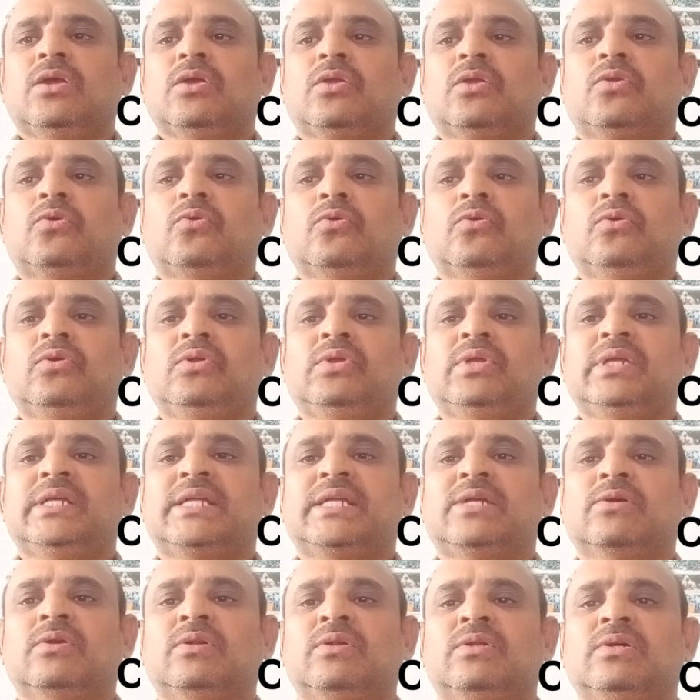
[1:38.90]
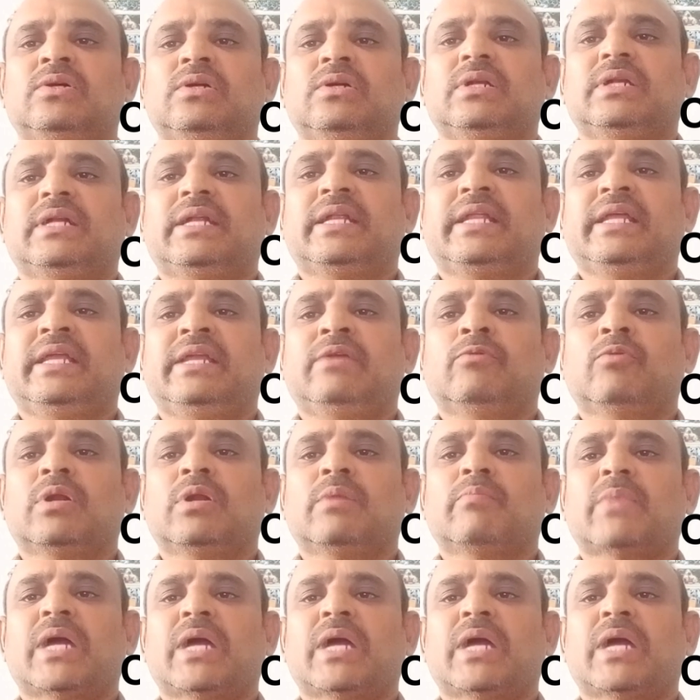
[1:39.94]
Q equal to T1